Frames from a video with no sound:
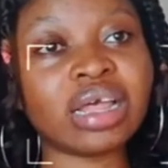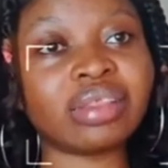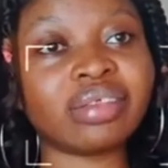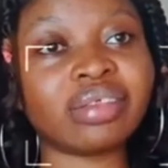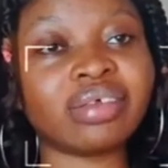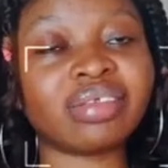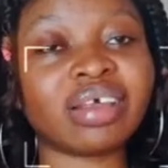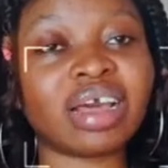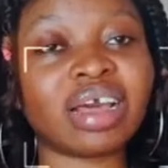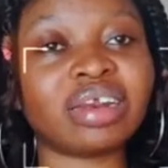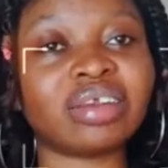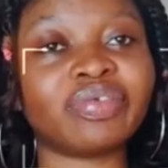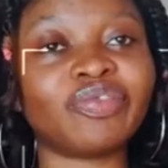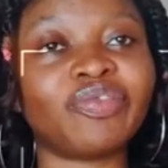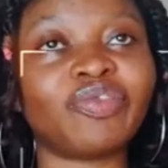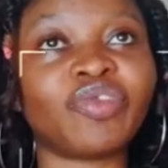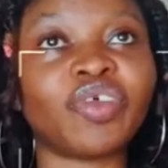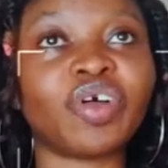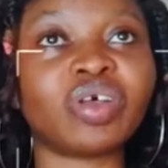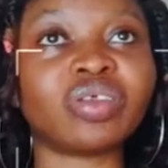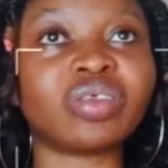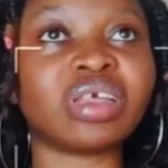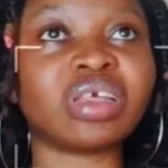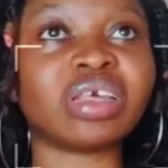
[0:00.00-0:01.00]
these are the
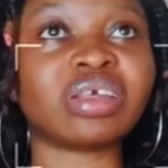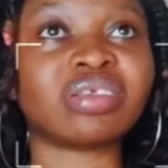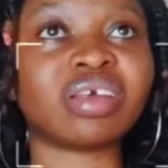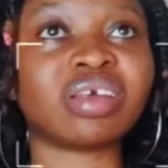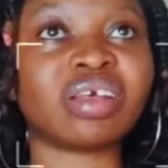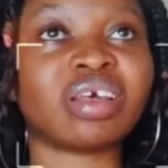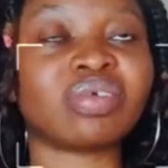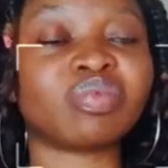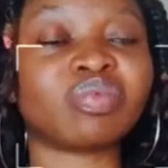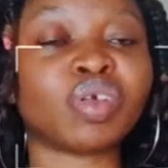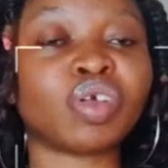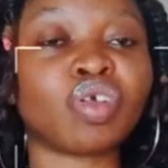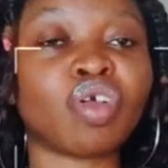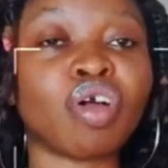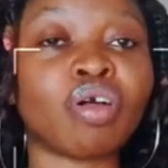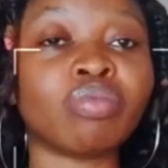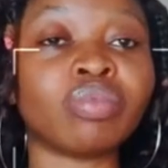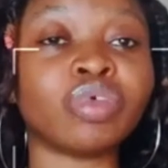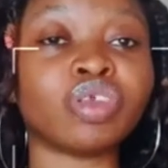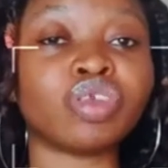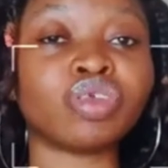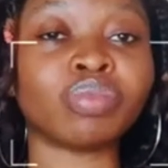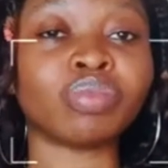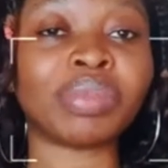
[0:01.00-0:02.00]
four things that have been
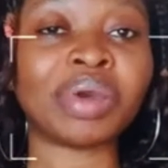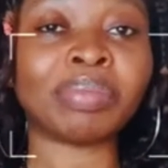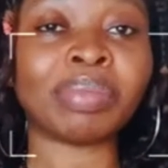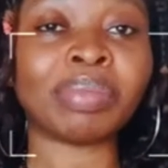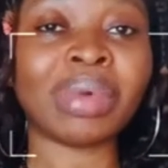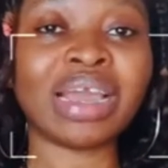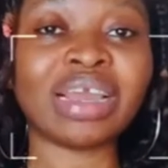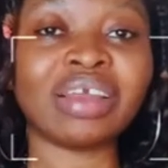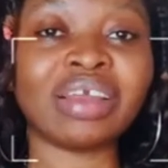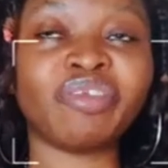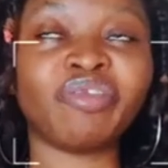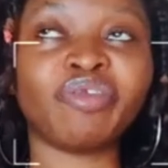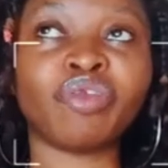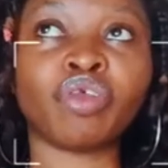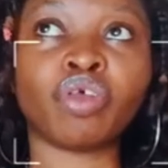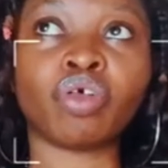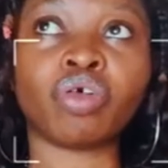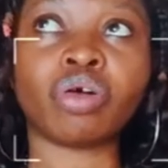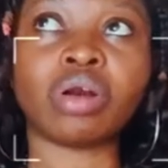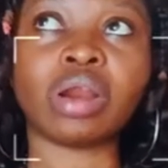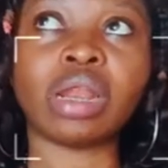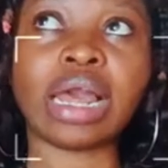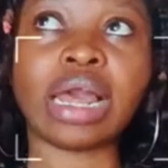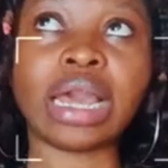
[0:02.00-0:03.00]
coming to my mind
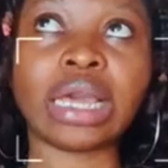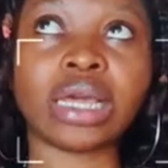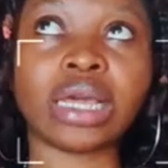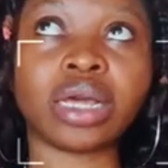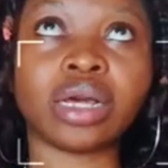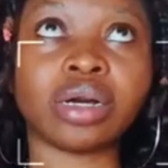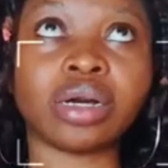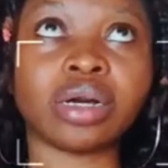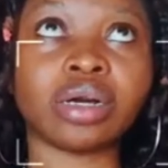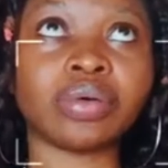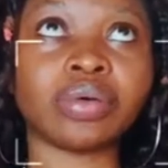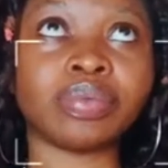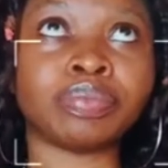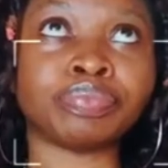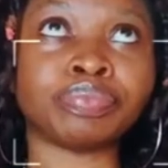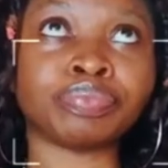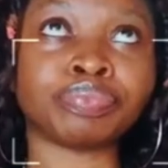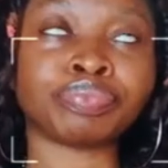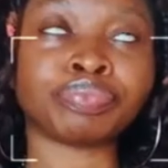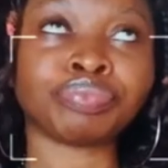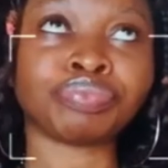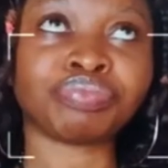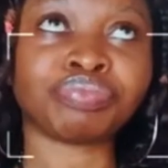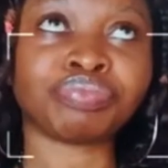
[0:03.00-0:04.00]
for like um